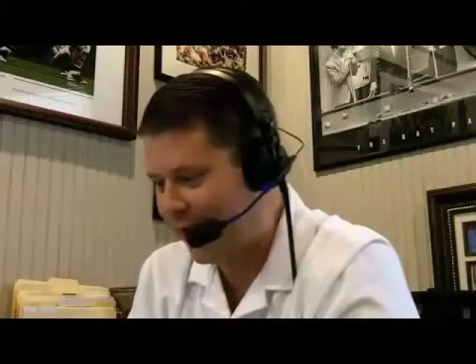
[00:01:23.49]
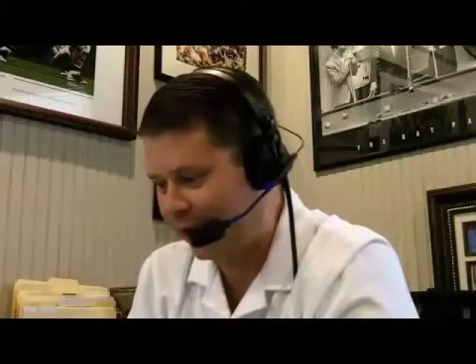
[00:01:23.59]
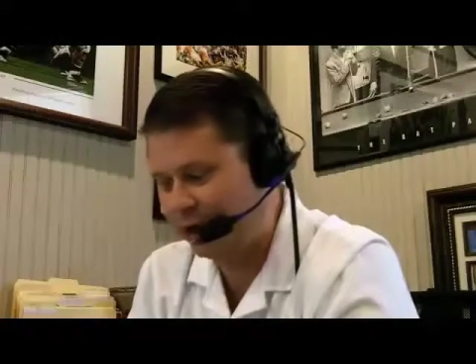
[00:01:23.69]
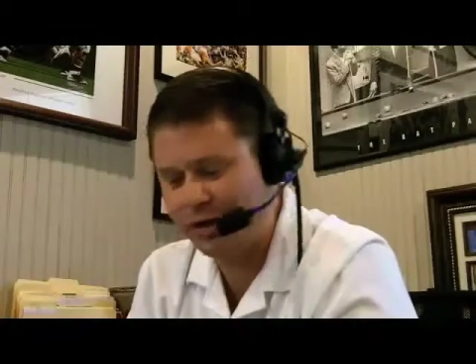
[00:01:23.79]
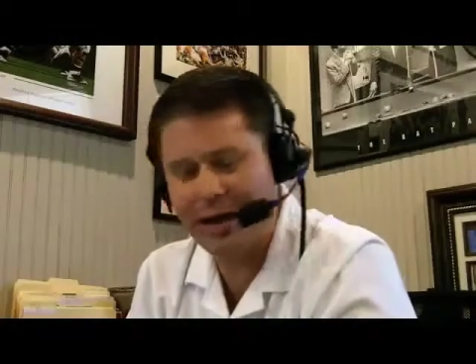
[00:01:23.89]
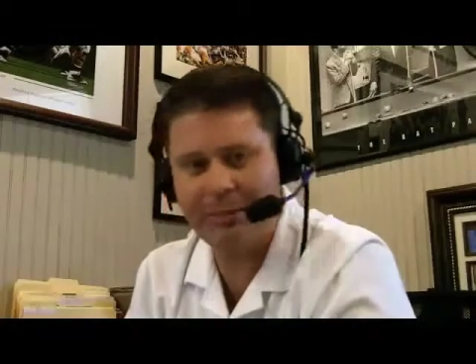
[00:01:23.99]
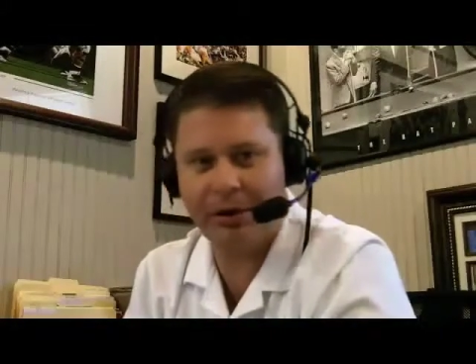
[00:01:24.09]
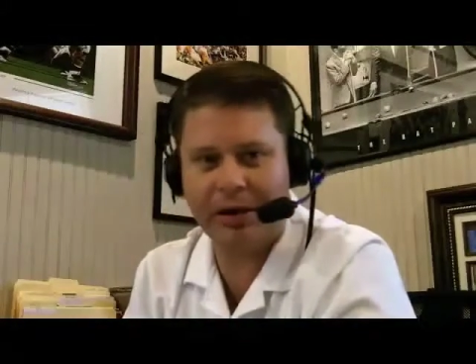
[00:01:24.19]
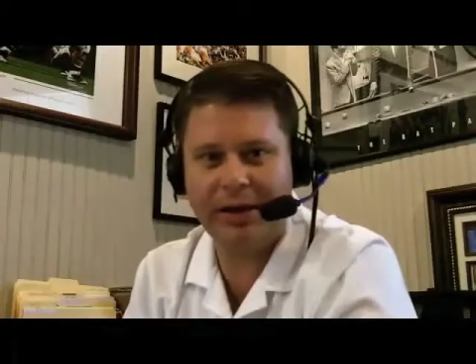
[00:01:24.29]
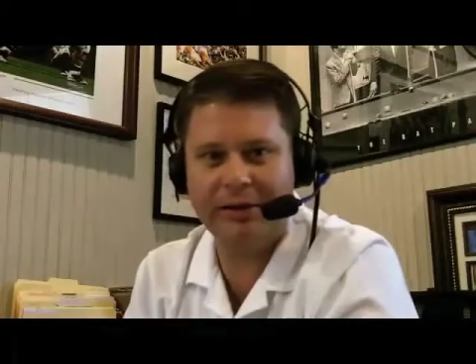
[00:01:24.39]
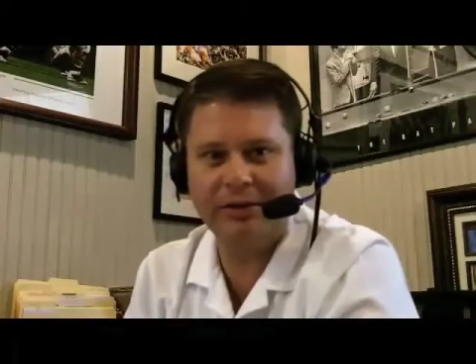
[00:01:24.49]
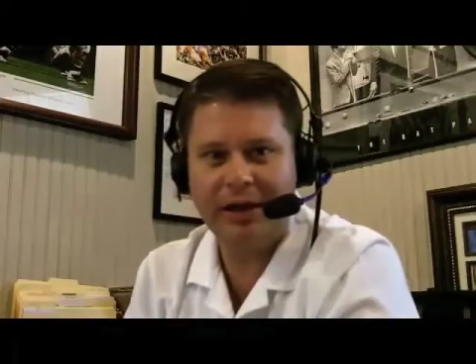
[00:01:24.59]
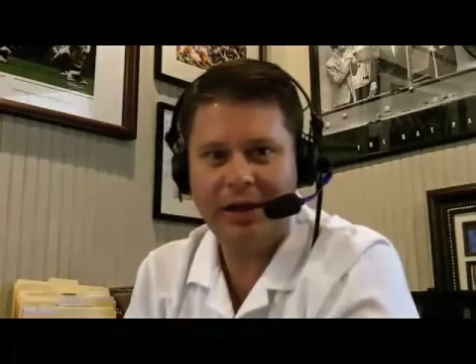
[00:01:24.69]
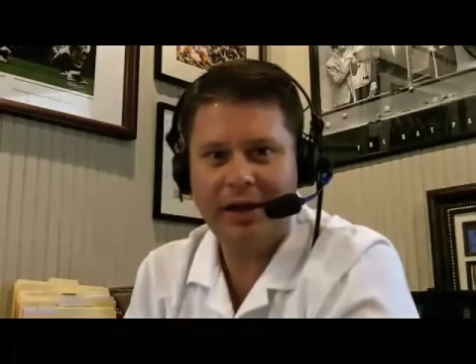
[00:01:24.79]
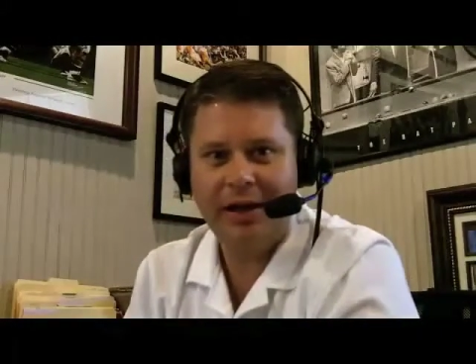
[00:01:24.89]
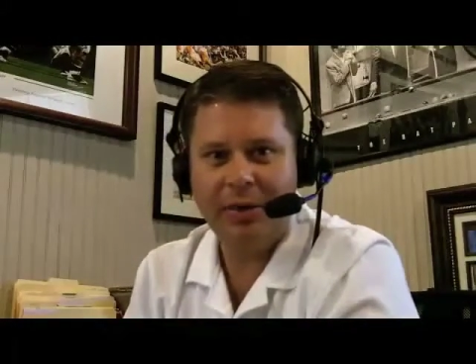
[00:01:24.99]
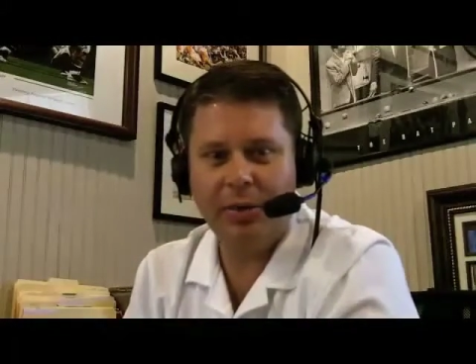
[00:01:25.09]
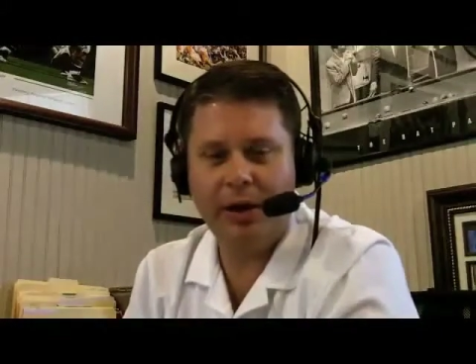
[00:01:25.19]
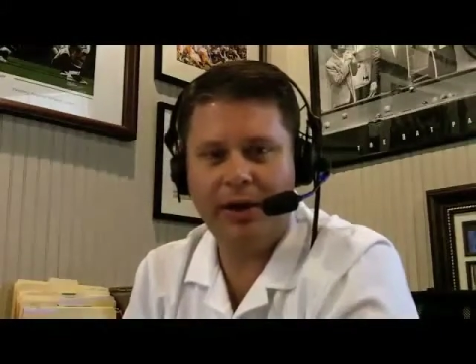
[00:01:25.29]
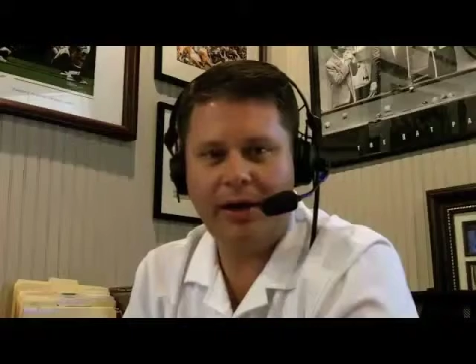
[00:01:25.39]
I could not believe
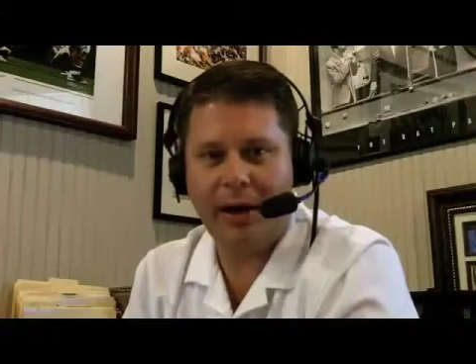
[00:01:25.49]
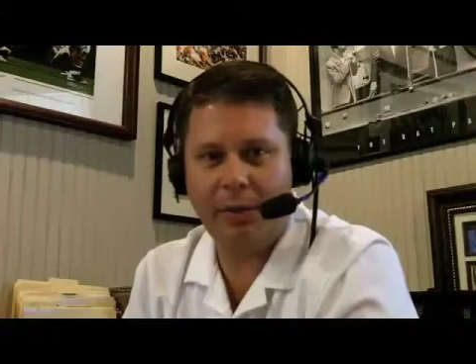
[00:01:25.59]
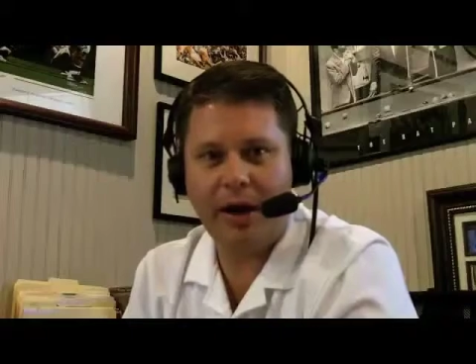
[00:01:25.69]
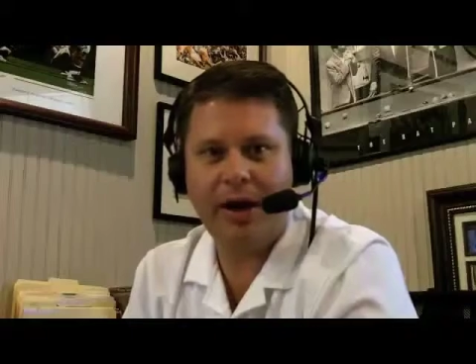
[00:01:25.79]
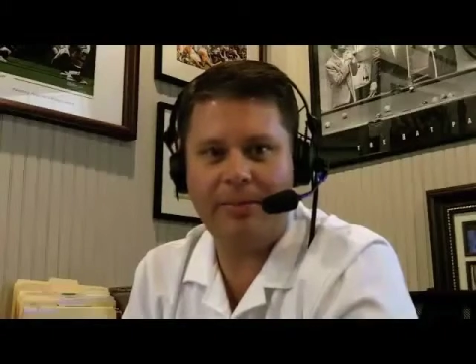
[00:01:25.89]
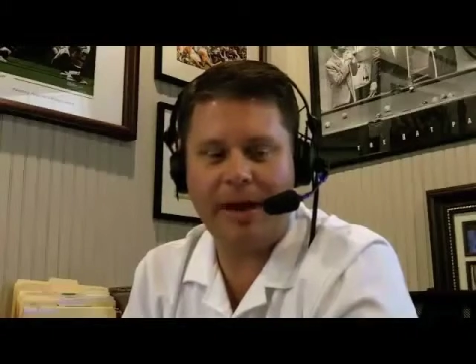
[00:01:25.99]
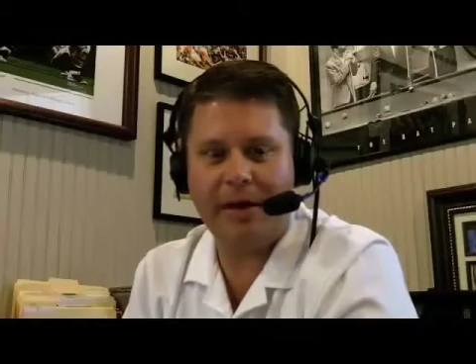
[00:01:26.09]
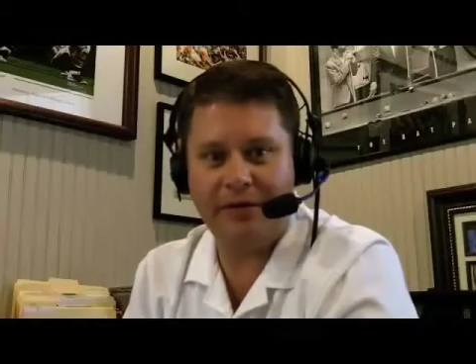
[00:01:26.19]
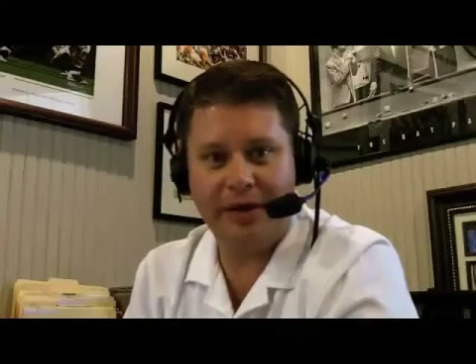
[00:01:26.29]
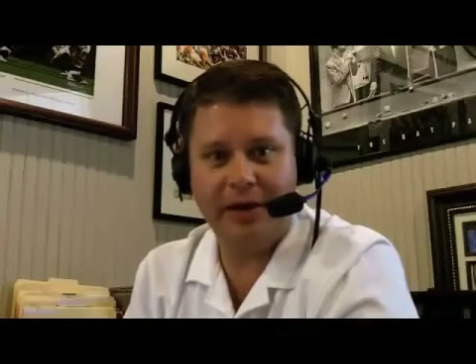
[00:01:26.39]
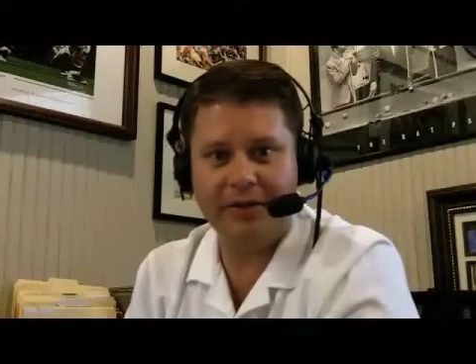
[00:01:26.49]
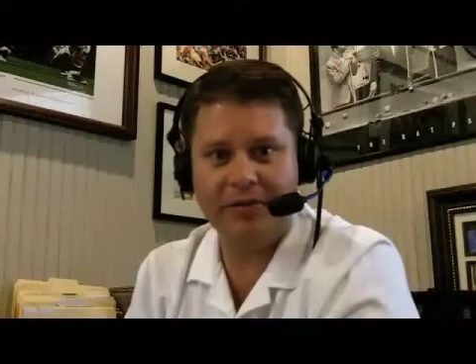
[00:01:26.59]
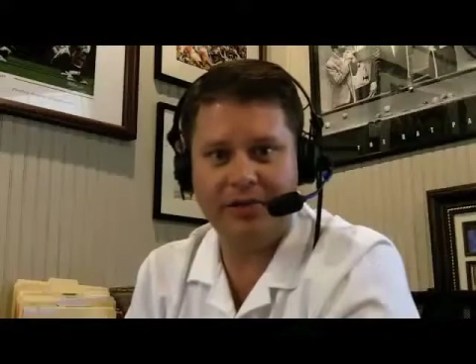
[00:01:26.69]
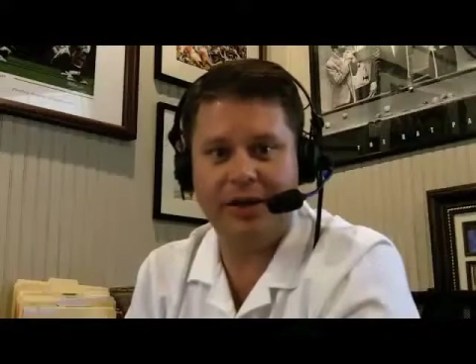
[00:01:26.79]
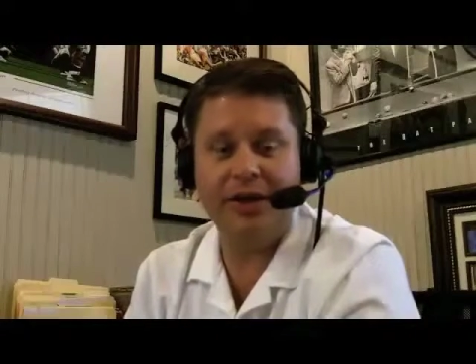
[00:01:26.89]
when I read about Avila's